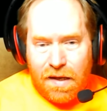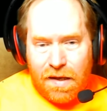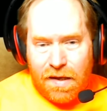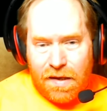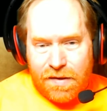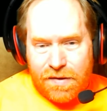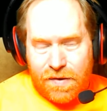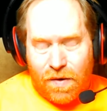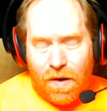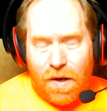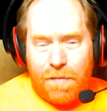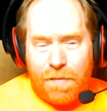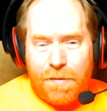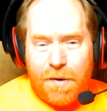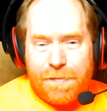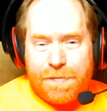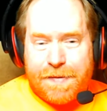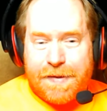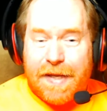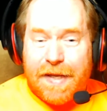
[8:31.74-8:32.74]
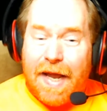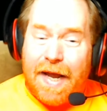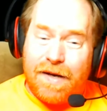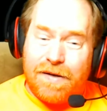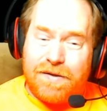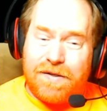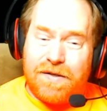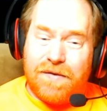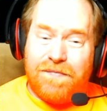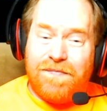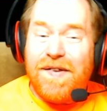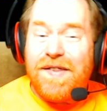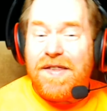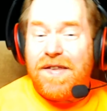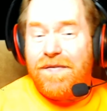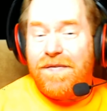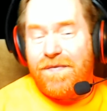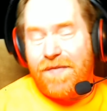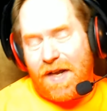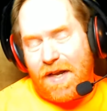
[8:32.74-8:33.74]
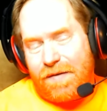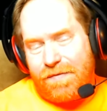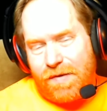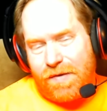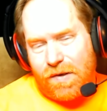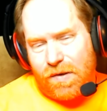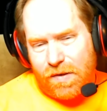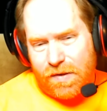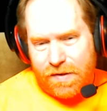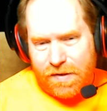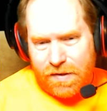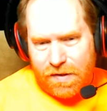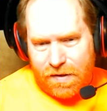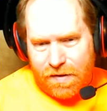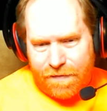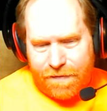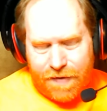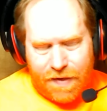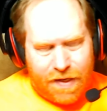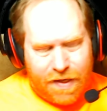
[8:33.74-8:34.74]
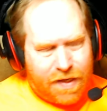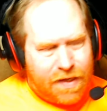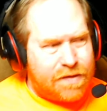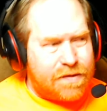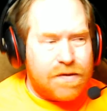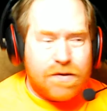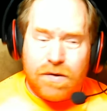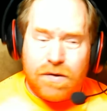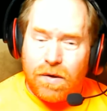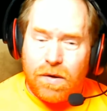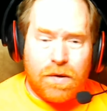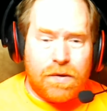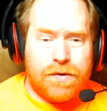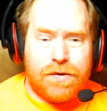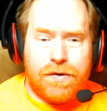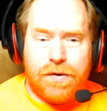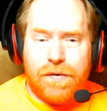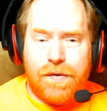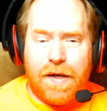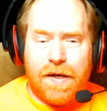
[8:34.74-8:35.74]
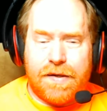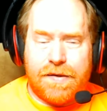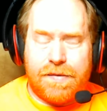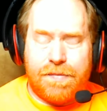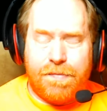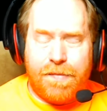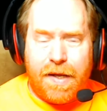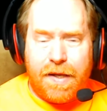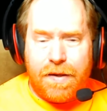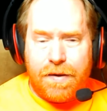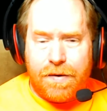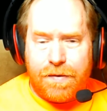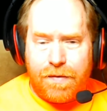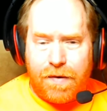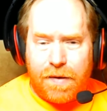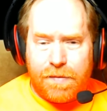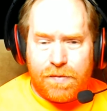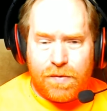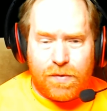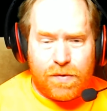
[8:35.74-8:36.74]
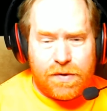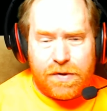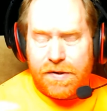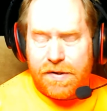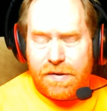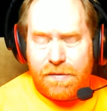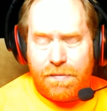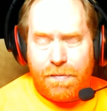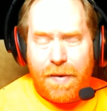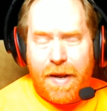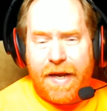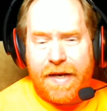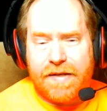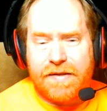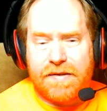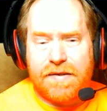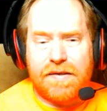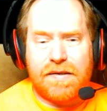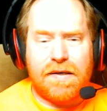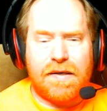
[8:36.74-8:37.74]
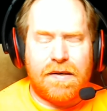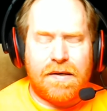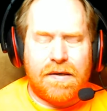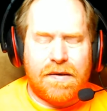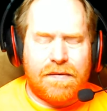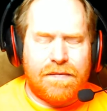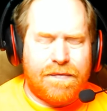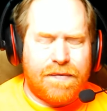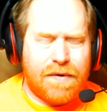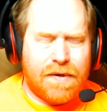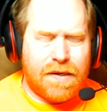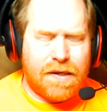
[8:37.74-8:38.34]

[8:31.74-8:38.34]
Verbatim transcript: So I'm up now to 55 units of Landis, still on 2,000 milligrams, which is the max of